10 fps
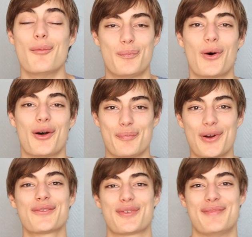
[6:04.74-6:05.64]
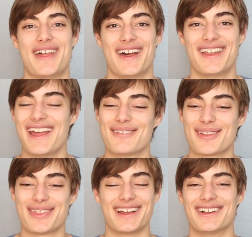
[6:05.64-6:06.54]
apart from that,
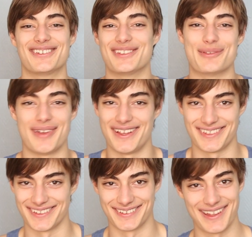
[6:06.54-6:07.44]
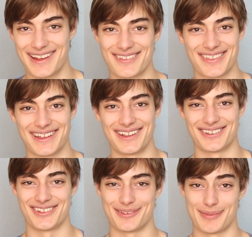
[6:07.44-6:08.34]
everything else was amazing. Everything
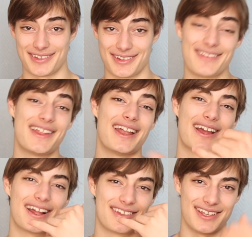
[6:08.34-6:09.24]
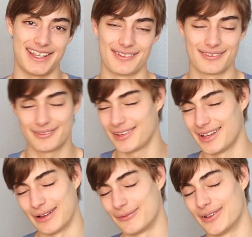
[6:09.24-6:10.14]
else was amazing. And then I got to eat,
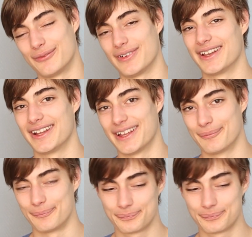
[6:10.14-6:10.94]
and I felt fine again.